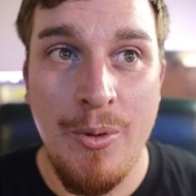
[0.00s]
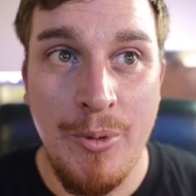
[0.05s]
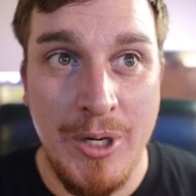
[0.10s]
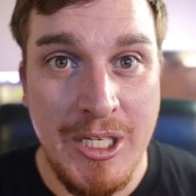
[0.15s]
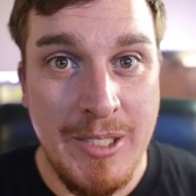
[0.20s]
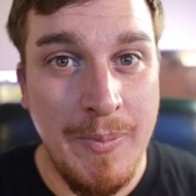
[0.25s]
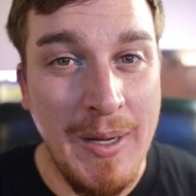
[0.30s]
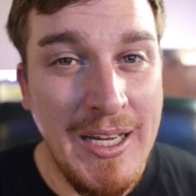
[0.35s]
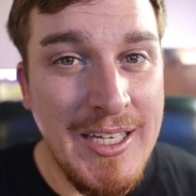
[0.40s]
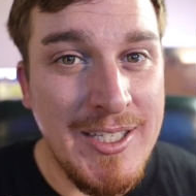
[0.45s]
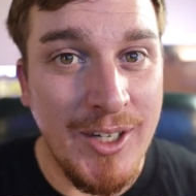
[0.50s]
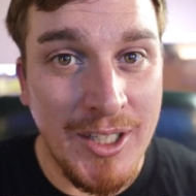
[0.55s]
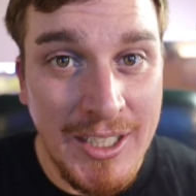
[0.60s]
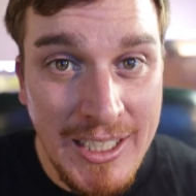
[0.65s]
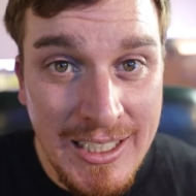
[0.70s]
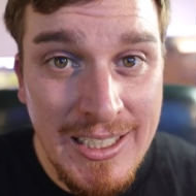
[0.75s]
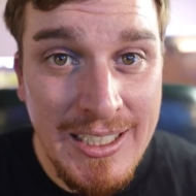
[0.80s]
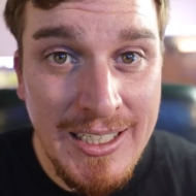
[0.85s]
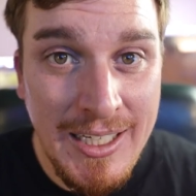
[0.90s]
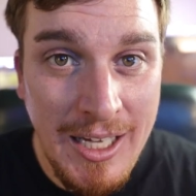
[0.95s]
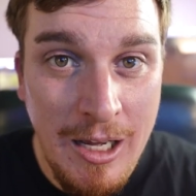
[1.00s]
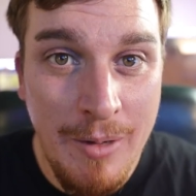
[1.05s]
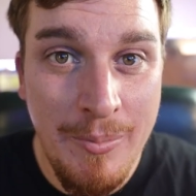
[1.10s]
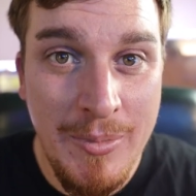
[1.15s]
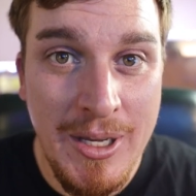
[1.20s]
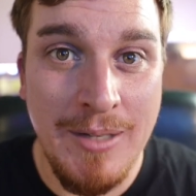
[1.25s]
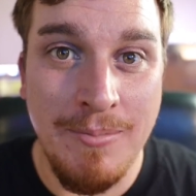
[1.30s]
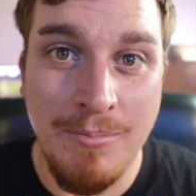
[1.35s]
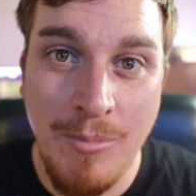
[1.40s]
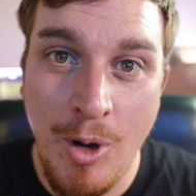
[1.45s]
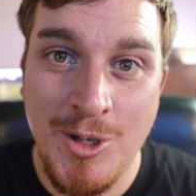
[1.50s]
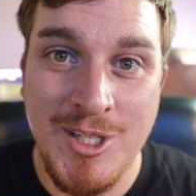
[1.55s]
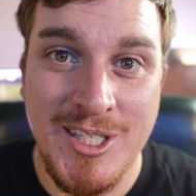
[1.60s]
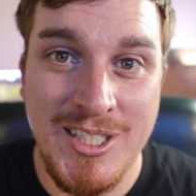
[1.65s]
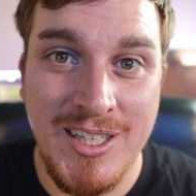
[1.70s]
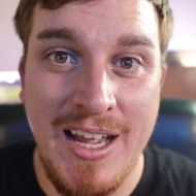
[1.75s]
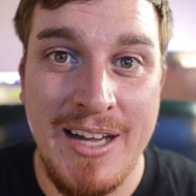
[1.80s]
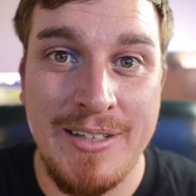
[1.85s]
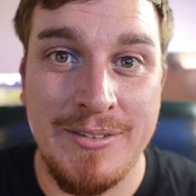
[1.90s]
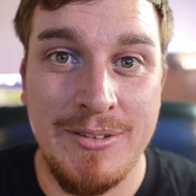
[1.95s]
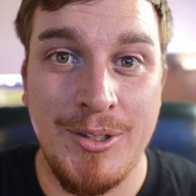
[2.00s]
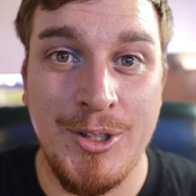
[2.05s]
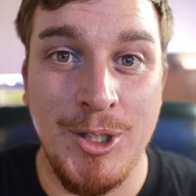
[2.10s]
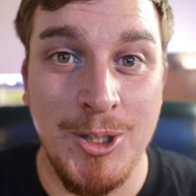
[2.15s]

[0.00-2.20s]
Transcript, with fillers: which means they're going to come in most likely